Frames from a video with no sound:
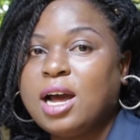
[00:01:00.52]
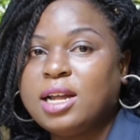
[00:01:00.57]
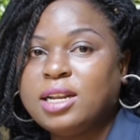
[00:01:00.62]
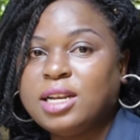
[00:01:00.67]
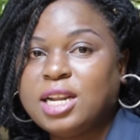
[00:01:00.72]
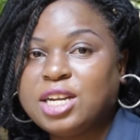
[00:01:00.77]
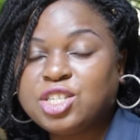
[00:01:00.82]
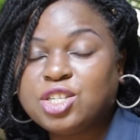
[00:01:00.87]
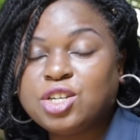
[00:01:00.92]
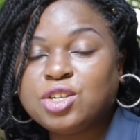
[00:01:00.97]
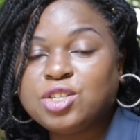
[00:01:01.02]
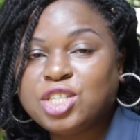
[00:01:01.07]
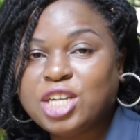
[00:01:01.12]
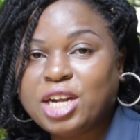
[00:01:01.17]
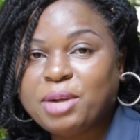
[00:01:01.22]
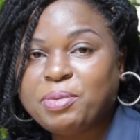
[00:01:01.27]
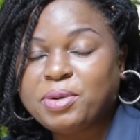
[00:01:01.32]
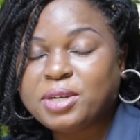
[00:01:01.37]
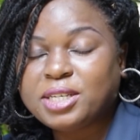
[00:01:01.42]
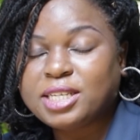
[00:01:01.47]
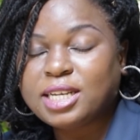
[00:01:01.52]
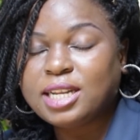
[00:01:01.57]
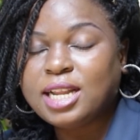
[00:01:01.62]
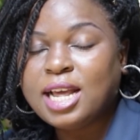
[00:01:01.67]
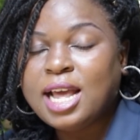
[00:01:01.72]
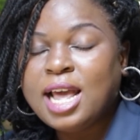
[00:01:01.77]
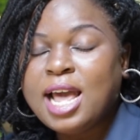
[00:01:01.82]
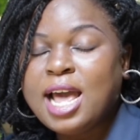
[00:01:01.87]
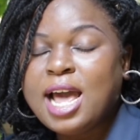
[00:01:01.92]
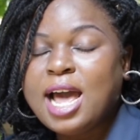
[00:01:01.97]
National Chairperson
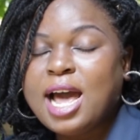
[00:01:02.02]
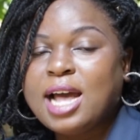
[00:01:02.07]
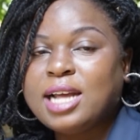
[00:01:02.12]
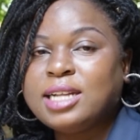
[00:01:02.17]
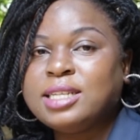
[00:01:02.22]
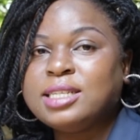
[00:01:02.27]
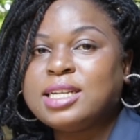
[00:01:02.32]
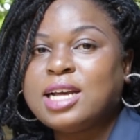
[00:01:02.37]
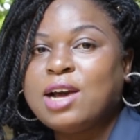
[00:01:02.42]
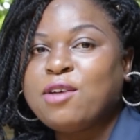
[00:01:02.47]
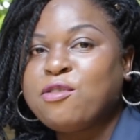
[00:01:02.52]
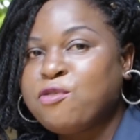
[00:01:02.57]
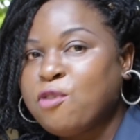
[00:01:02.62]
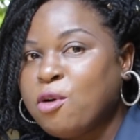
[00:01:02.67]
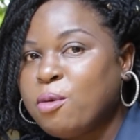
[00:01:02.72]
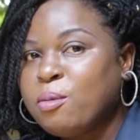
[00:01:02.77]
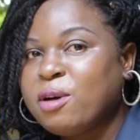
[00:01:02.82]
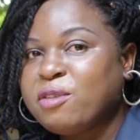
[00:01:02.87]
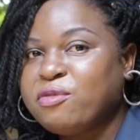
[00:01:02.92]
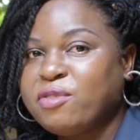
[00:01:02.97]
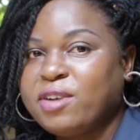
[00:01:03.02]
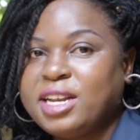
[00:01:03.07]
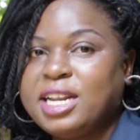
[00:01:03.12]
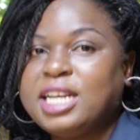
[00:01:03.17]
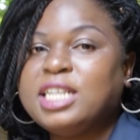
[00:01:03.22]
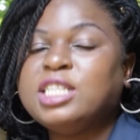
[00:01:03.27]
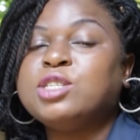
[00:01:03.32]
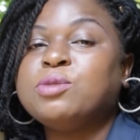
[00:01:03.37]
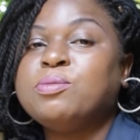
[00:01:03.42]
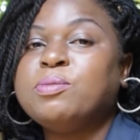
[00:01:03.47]
and former
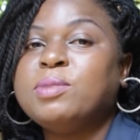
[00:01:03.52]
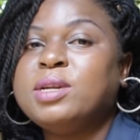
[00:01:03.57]
Finance